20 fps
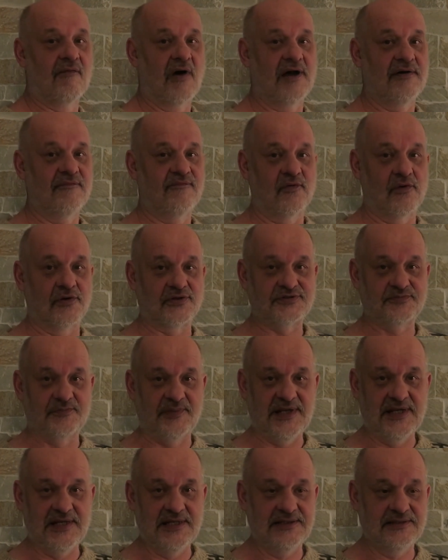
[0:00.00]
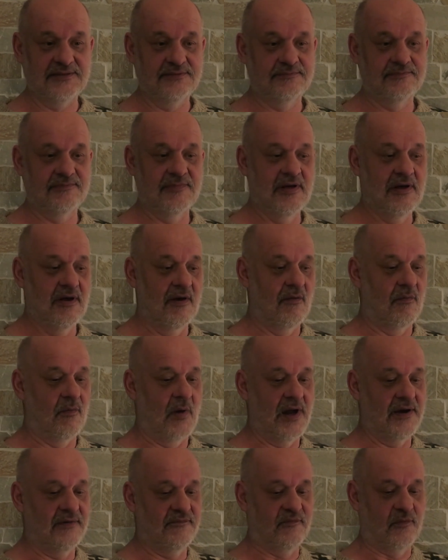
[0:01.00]
one for speed,
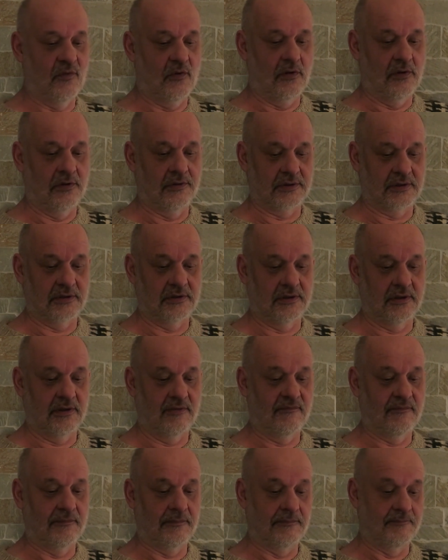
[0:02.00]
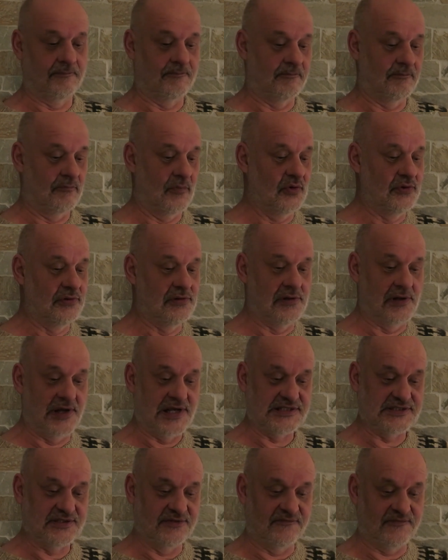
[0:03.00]
one for
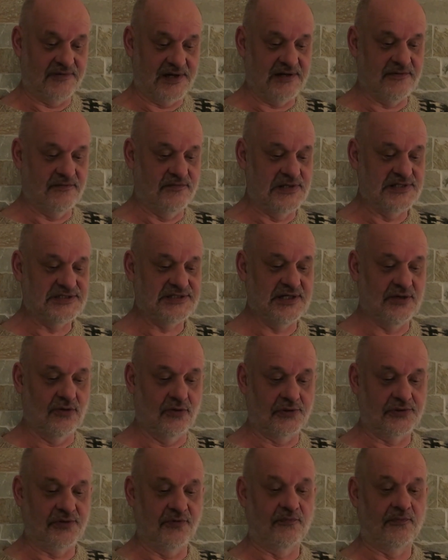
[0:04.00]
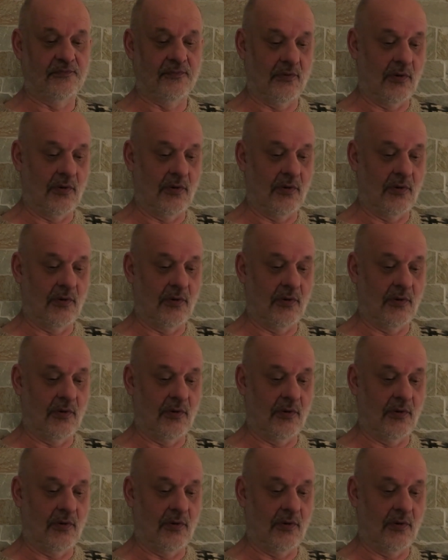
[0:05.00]
modulation frequency, or